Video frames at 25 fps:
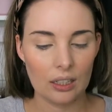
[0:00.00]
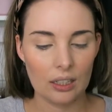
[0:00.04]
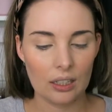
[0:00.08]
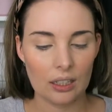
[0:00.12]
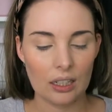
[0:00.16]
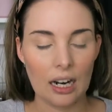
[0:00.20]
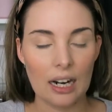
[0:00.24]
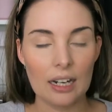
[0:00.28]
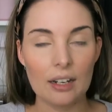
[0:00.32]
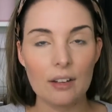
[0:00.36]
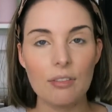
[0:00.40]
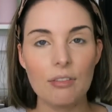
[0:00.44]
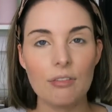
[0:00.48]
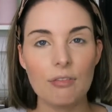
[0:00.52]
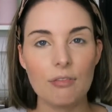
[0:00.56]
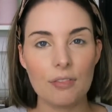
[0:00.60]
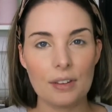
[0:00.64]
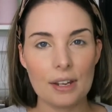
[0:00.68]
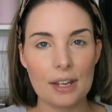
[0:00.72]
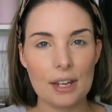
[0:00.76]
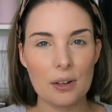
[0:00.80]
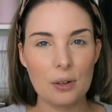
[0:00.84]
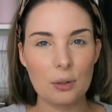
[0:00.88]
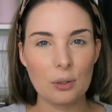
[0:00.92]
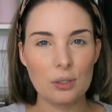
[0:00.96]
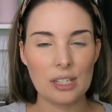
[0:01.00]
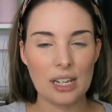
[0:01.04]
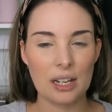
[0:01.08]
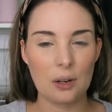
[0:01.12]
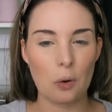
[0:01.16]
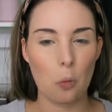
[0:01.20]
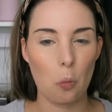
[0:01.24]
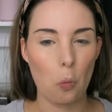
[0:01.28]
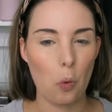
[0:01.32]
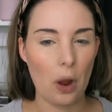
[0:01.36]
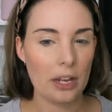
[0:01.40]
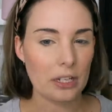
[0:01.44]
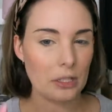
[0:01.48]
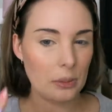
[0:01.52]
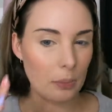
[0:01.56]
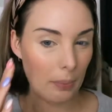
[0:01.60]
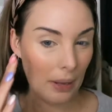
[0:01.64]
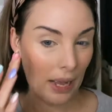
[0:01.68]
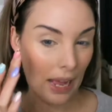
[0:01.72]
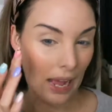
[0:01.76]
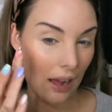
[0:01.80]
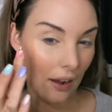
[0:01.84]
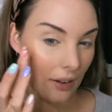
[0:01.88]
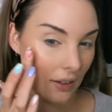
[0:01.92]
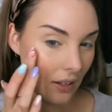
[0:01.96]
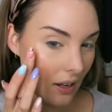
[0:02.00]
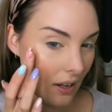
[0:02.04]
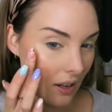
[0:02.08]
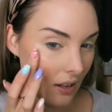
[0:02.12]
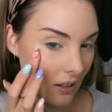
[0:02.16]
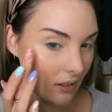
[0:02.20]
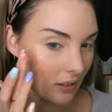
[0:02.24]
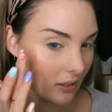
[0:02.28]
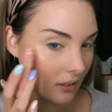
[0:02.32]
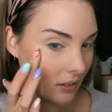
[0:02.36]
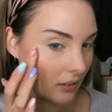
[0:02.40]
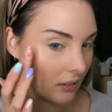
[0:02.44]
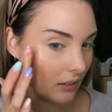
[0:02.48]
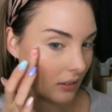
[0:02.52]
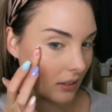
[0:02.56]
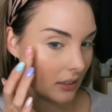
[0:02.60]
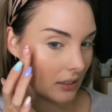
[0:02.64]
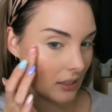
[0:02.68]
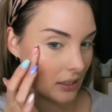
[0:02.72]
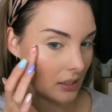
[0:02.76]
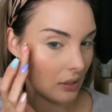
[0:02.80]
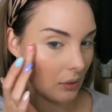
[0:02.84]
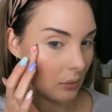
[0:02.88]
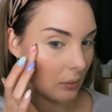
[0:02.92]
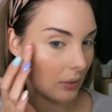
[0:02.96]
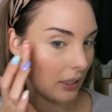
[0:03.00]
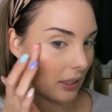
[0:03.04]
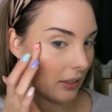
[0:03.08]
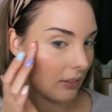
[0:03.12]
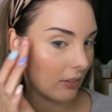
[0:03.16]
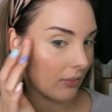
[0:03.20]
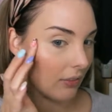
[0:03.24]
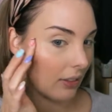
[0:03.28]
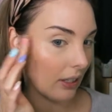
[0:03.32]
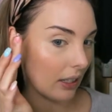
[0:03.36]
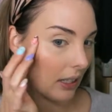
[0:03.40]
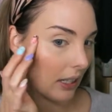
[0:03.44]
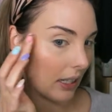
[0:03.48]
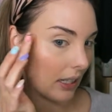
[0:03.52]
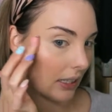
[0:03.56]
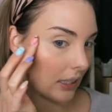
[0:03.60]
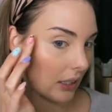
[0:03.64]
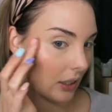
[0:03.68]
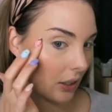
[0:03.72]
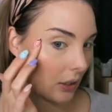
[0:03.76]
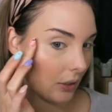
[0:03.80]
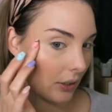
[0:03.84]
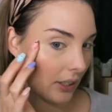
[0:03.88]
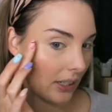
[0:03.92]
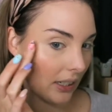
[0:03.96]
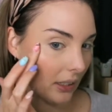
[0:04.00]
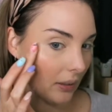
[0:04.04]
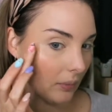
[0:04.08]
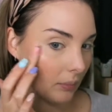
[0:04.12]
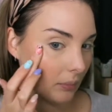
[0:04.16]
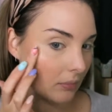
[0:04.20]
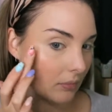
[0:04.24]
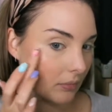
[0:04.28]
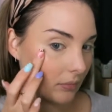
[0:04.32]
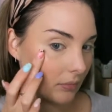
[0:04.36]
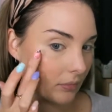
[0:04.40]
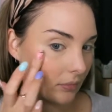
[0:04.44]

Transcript: kind of feels like wet powder. It doesn't really feel like a cream.